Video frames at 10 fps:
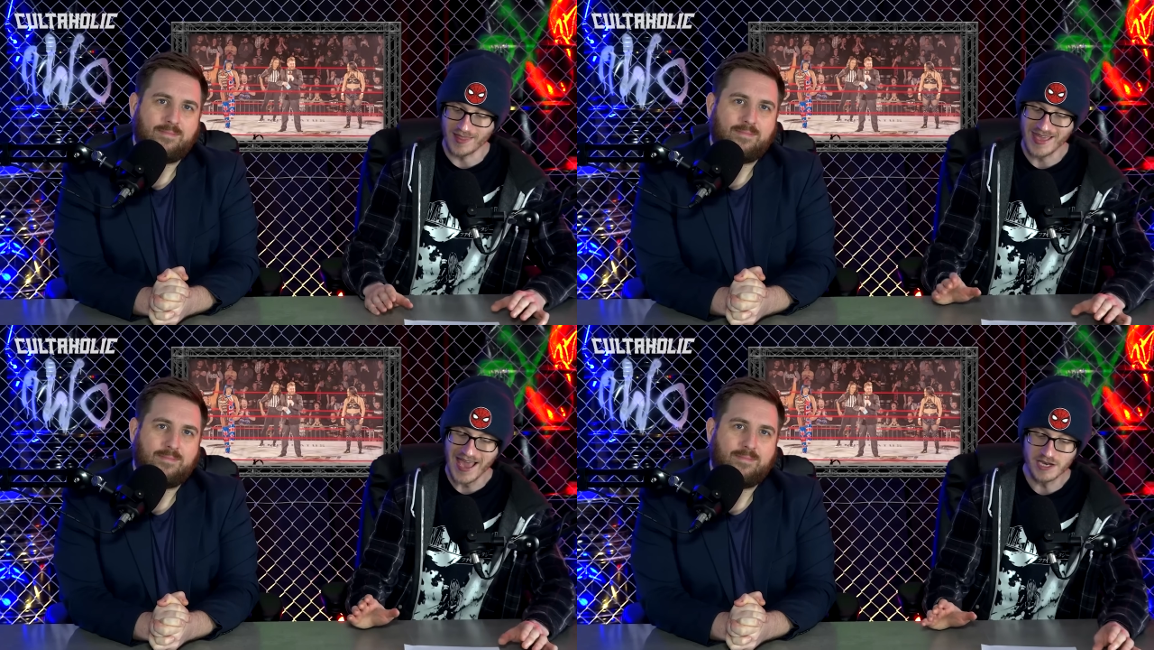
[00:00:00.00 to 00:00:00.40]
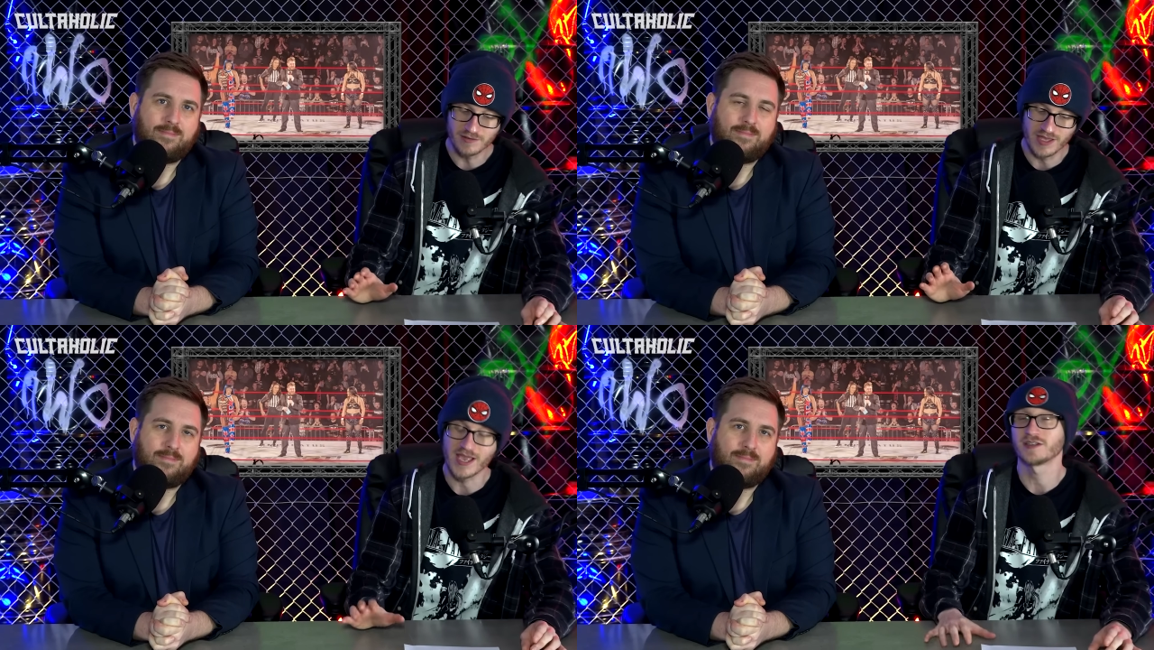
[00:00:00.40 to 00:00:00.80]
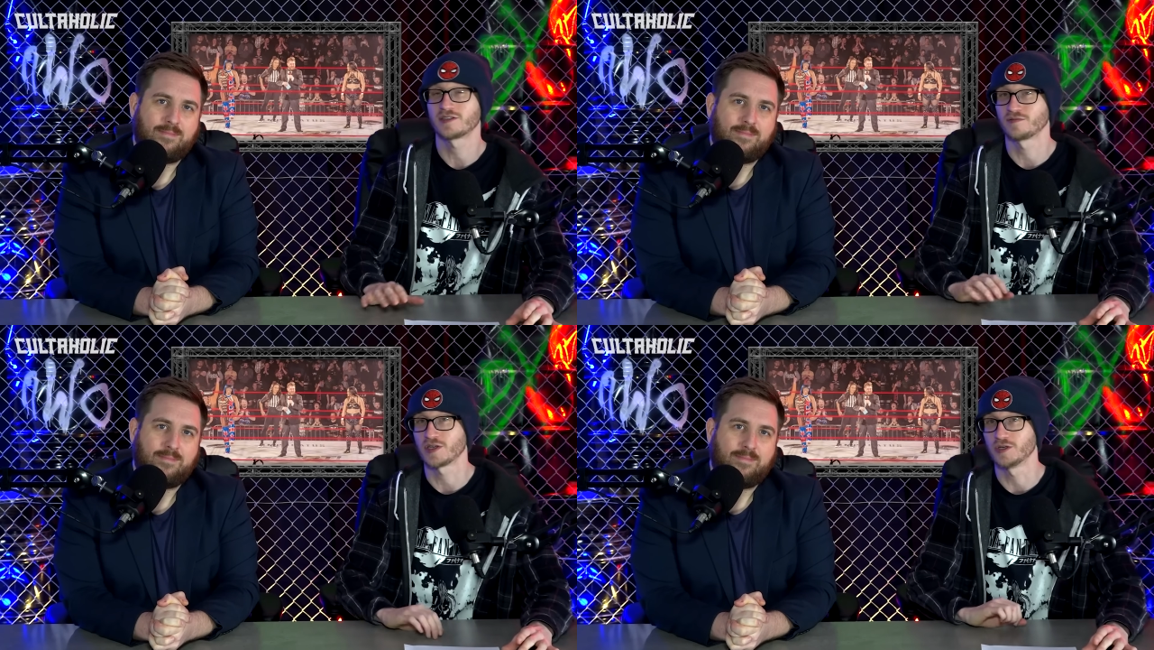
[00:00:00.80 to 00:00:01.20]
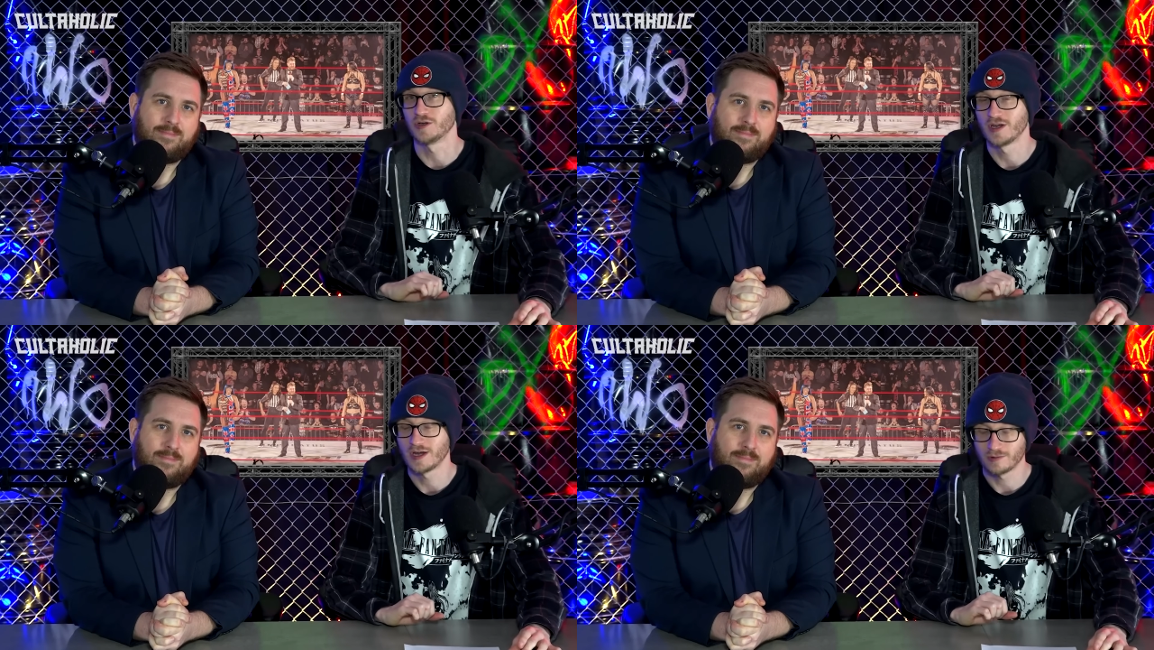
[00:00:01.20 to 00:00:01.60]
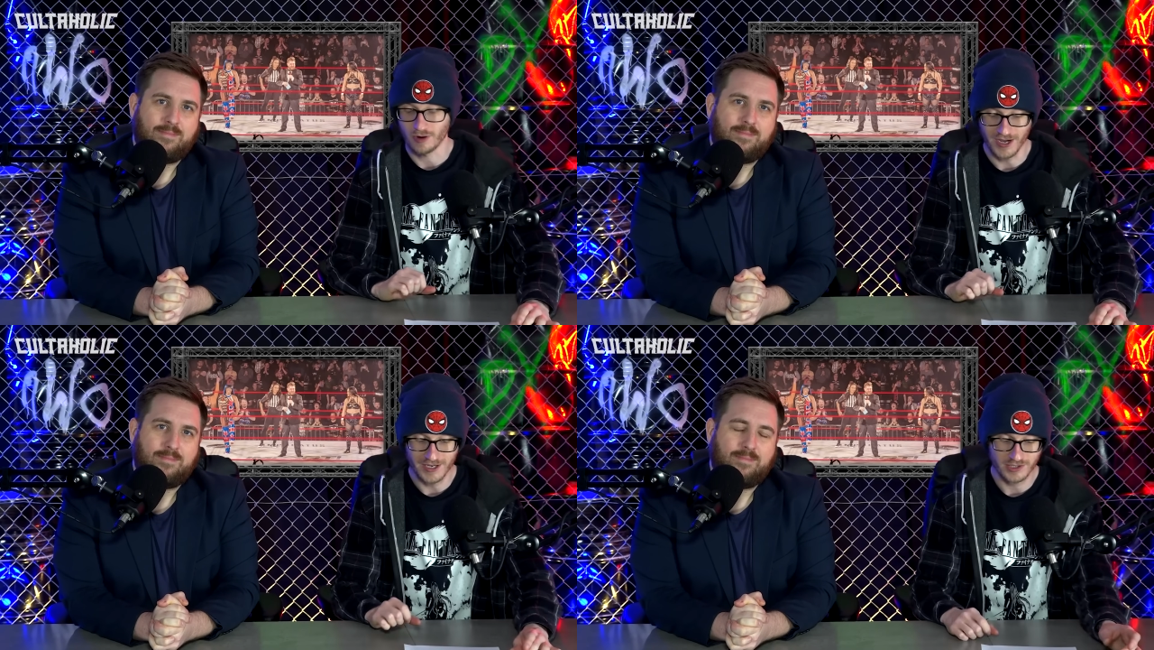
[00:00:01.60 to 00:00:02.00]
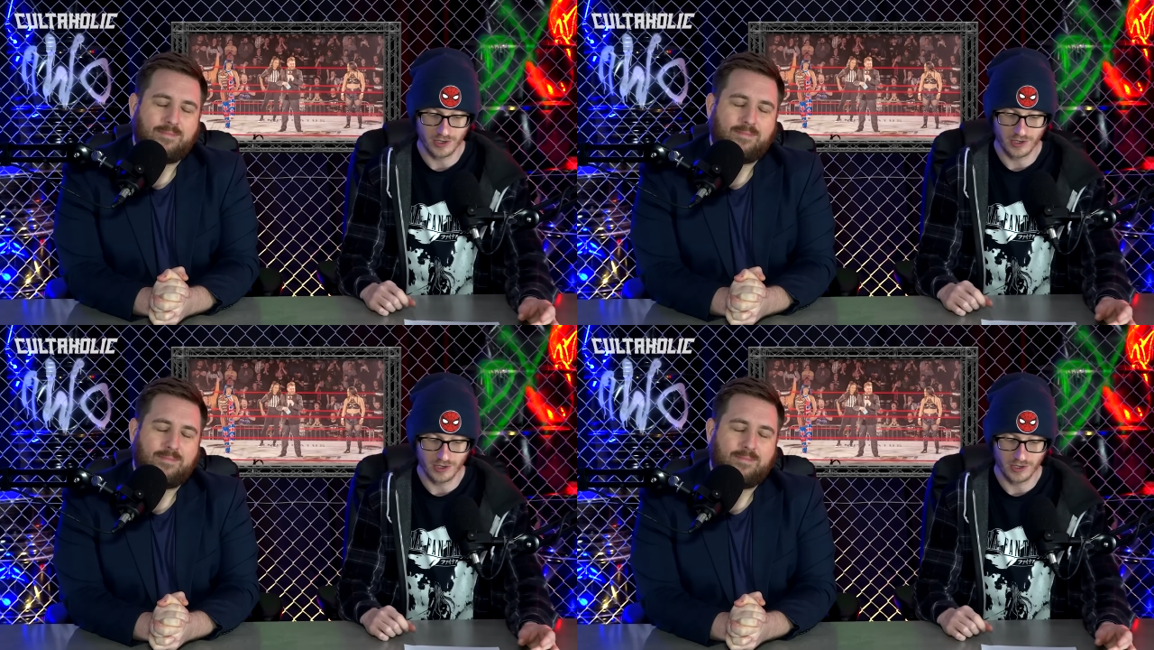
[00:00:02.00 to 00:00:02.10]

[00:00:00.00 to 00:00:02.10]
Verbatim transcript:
Speaker 1: at the end of the interview, right,